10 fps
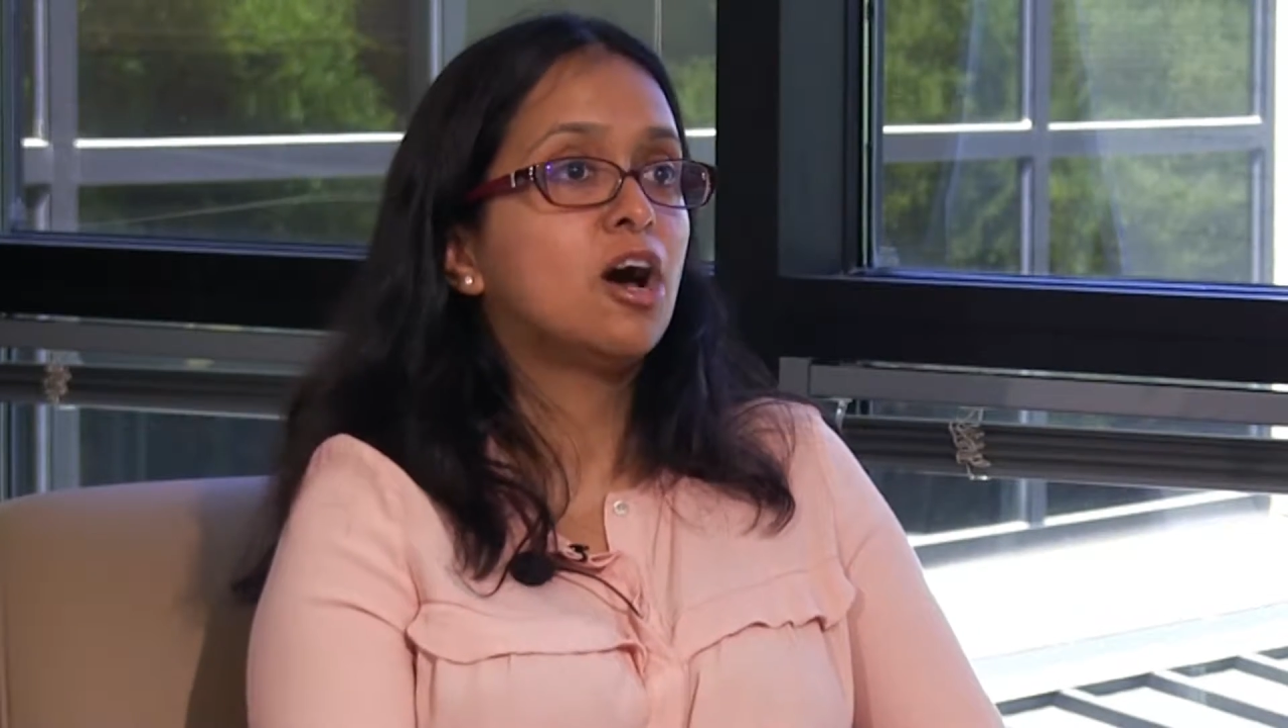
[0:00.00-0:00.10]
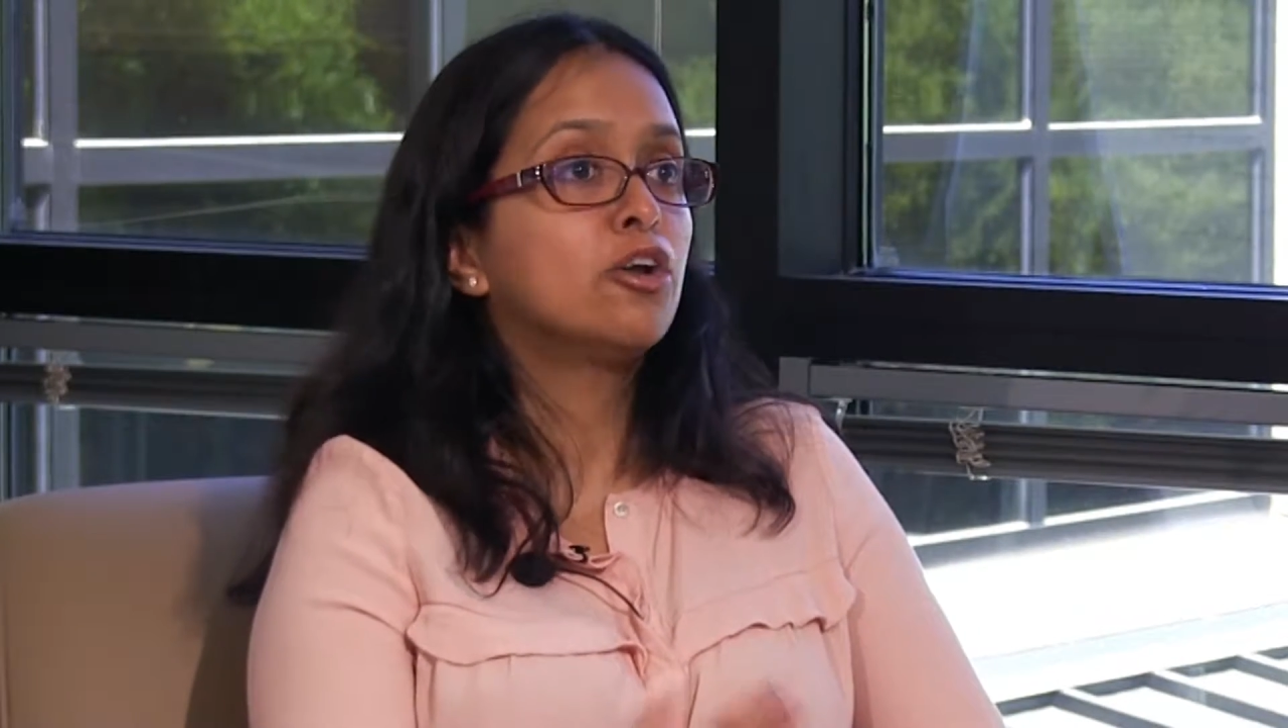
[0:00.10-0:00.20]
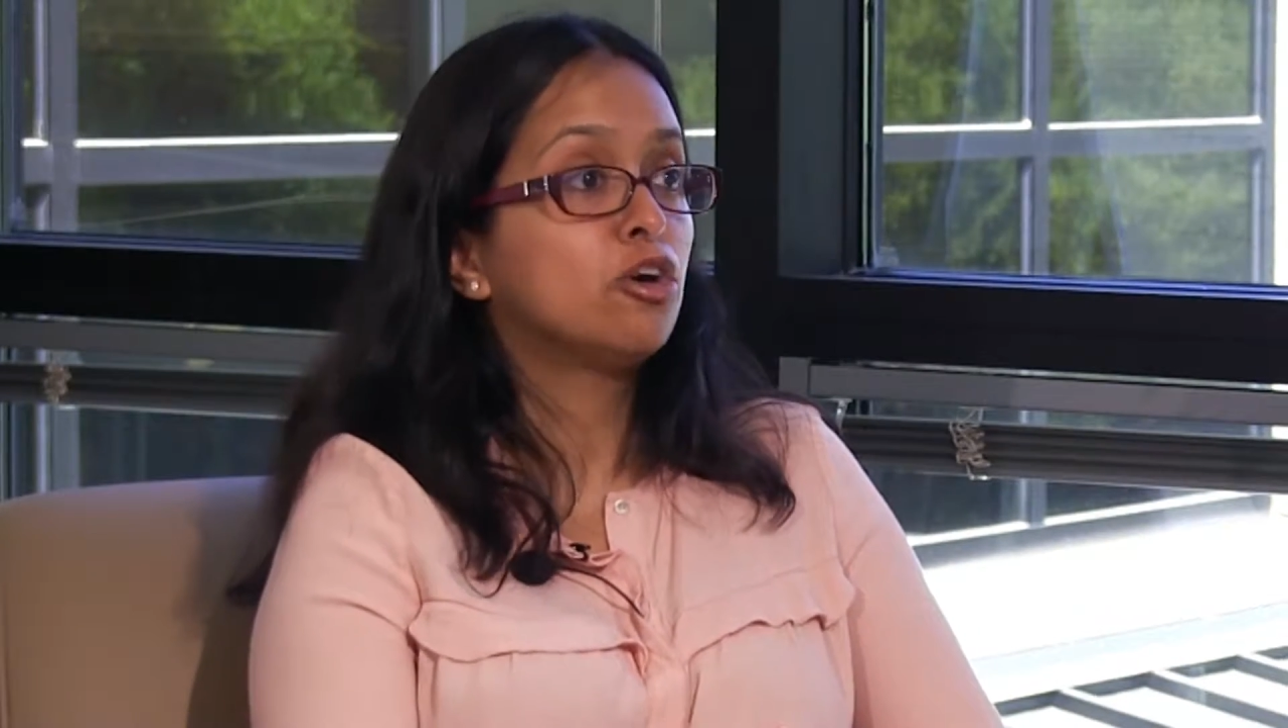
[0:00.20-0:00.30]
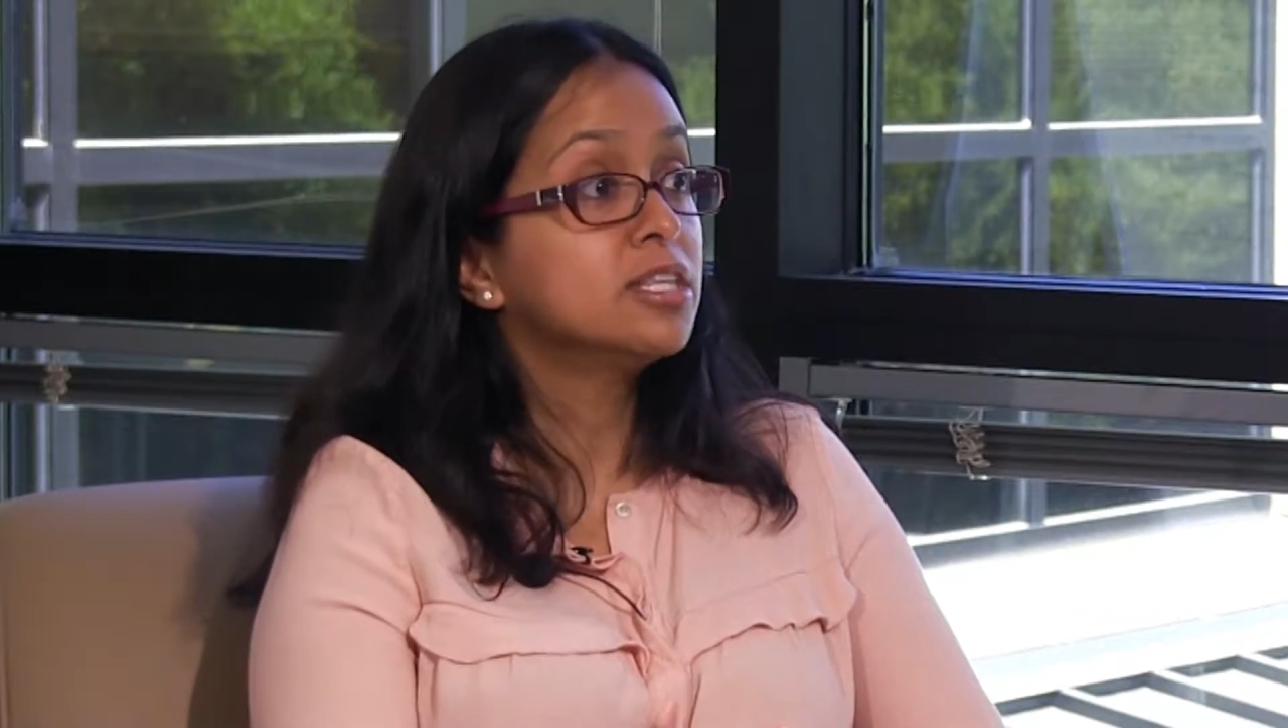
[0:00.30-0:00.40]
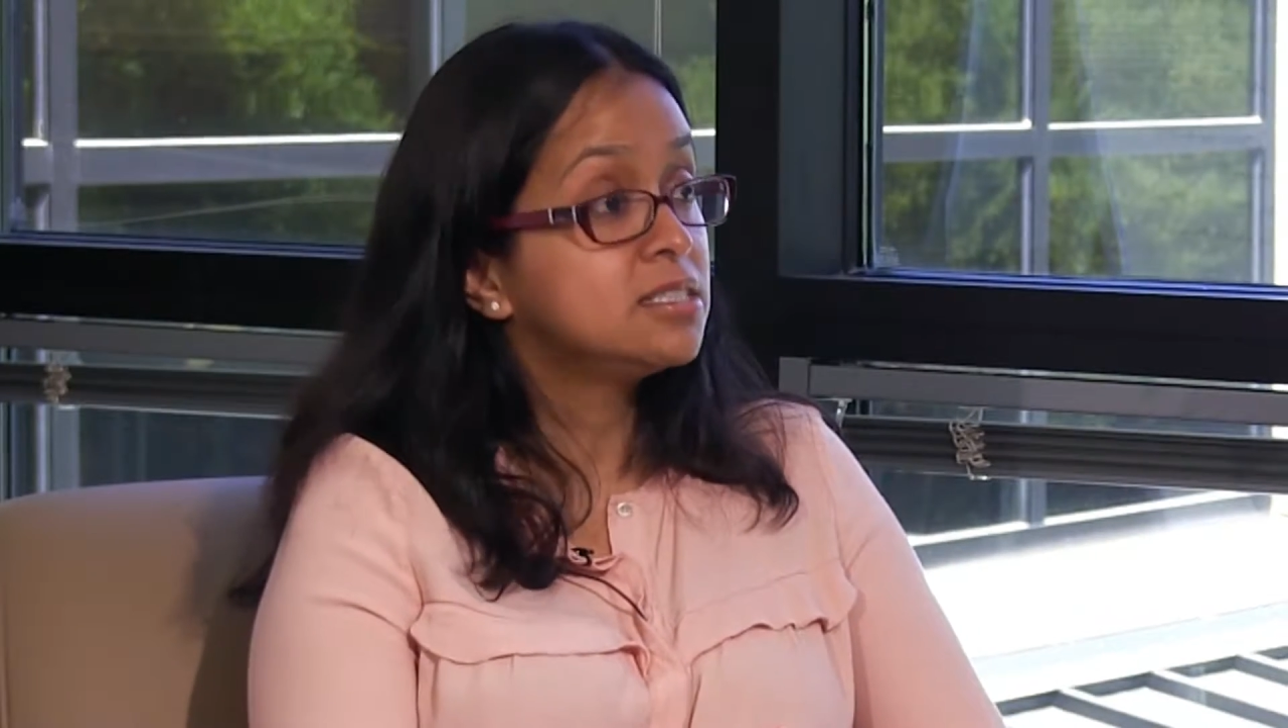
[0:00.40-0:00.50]

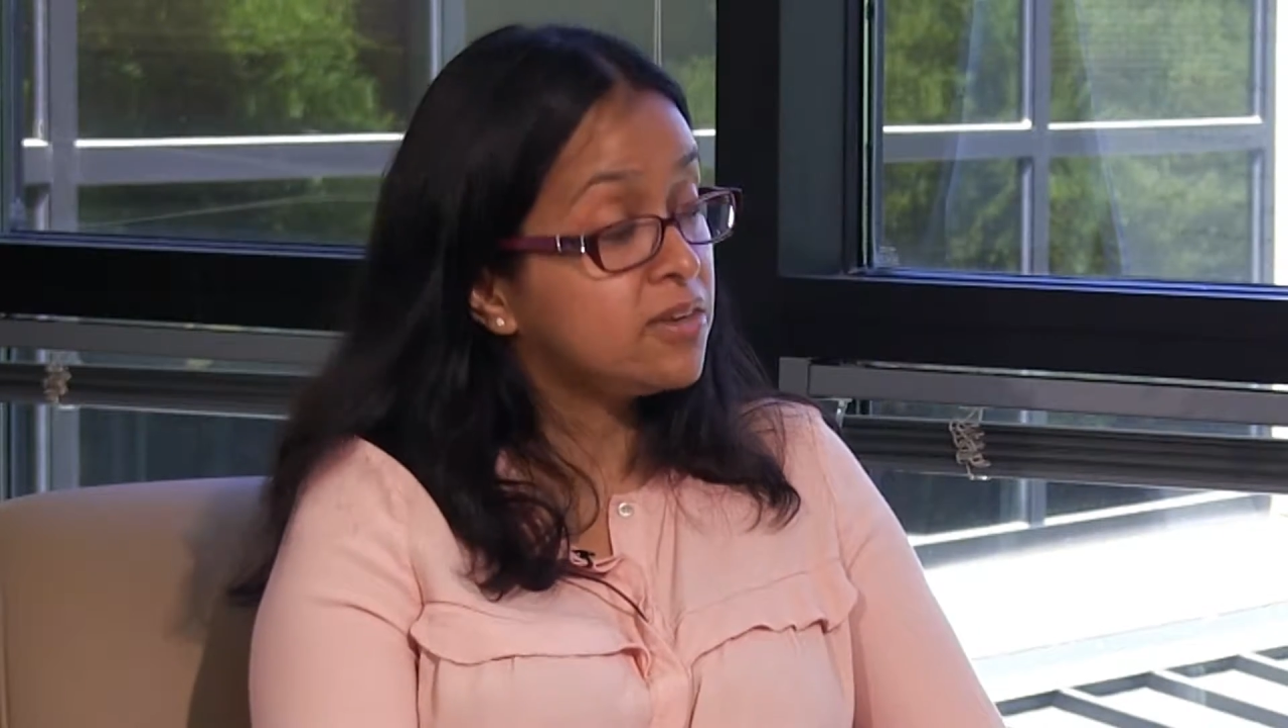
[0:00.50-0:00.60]
on all these